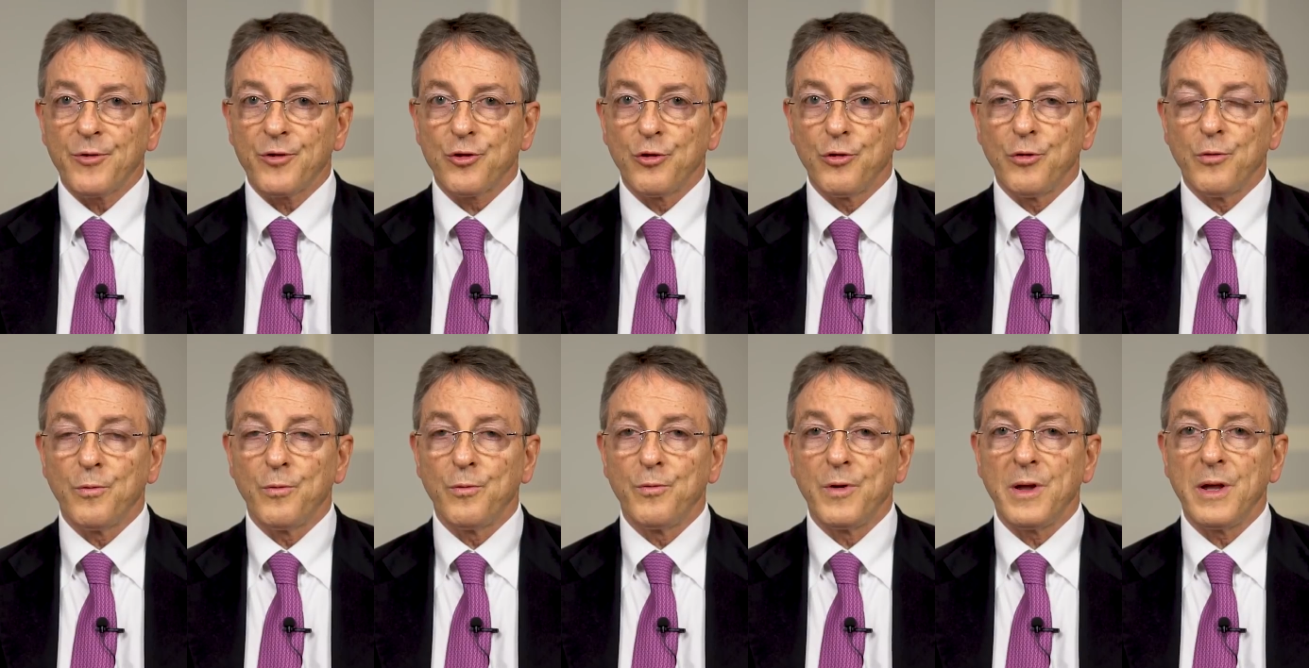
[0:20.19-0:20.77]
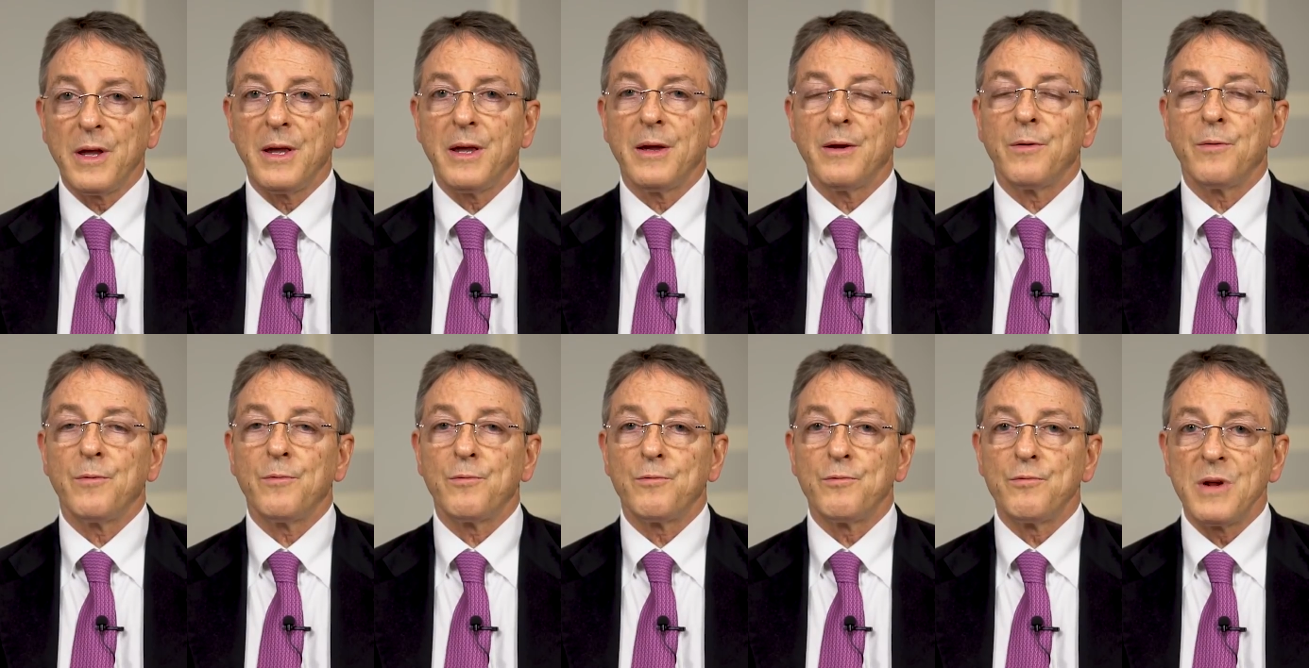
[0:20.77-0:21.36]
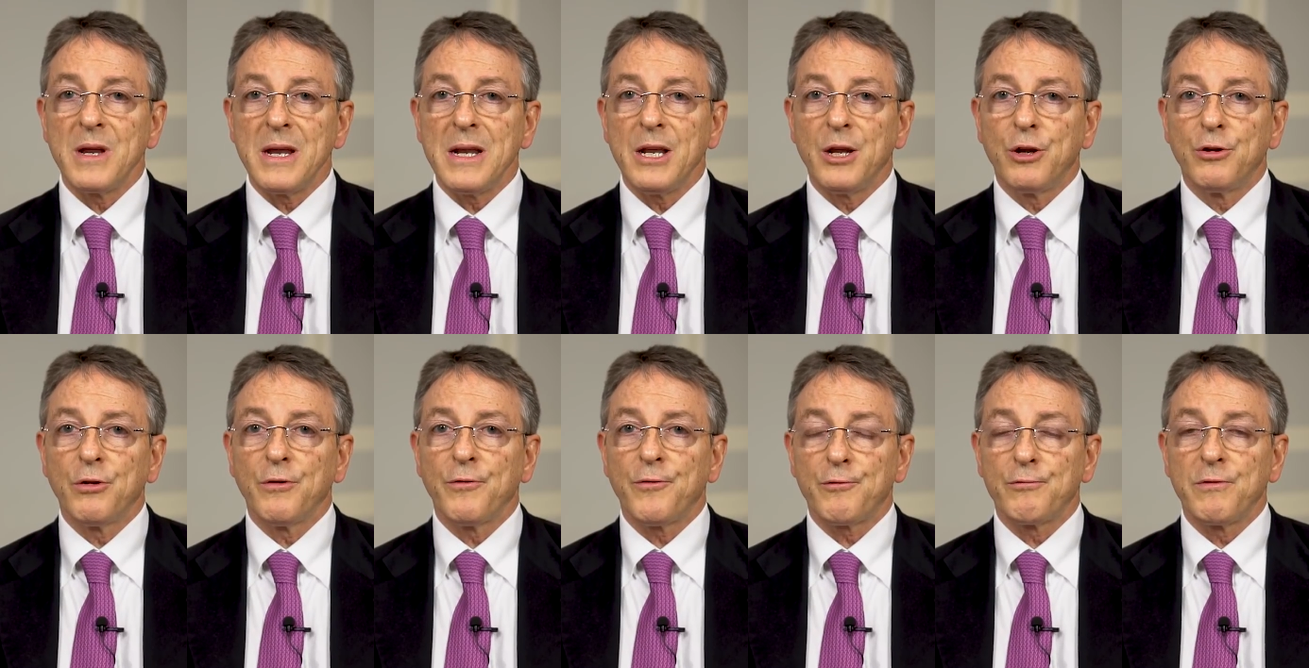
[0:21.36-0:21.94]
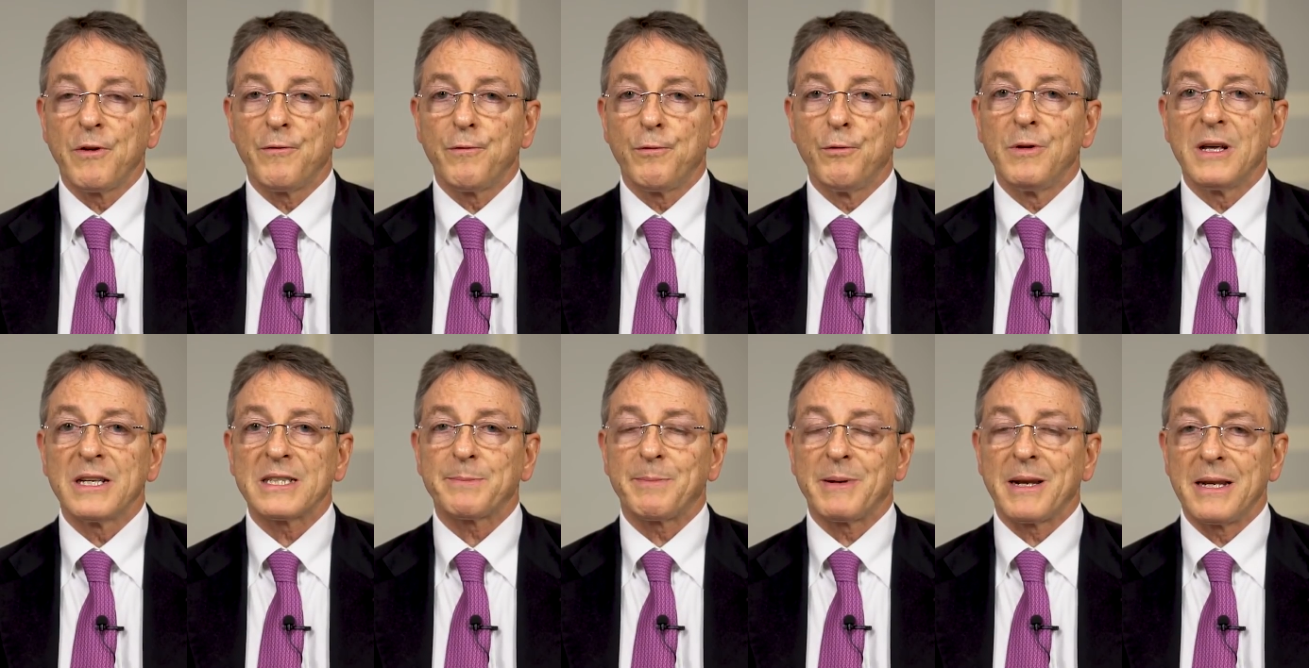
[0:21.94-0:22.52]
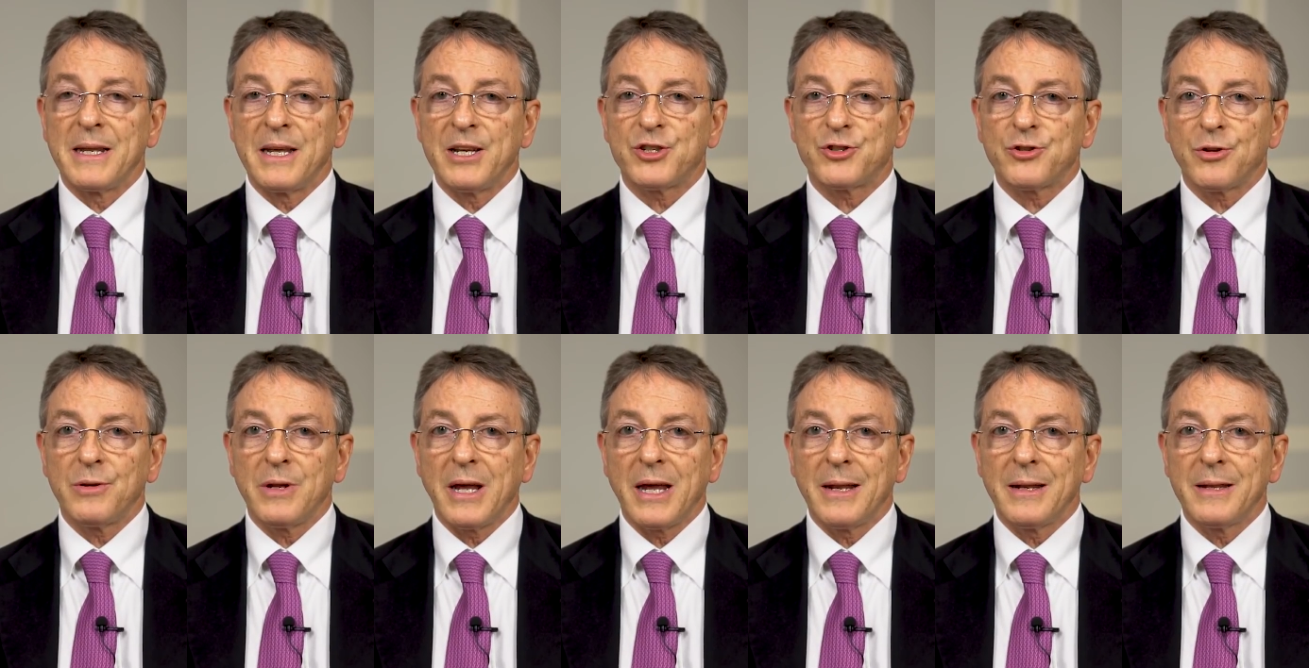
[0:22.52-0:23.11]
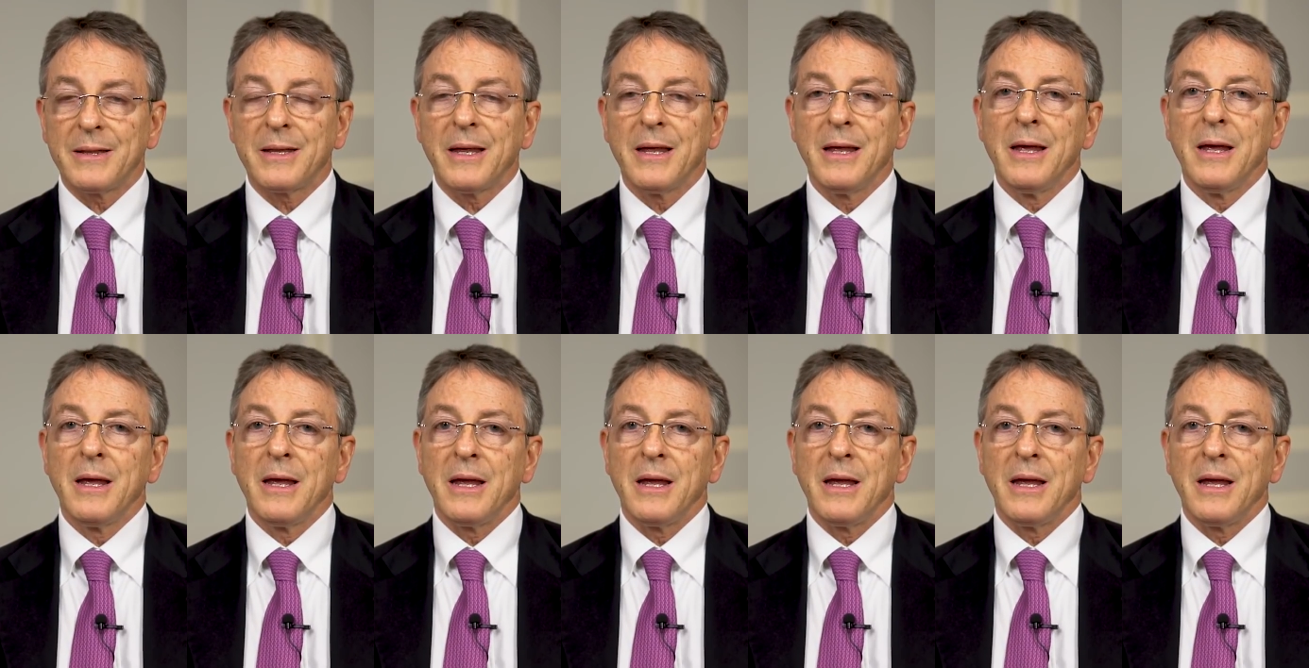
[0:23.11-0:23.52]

so we really go through a full explanation, and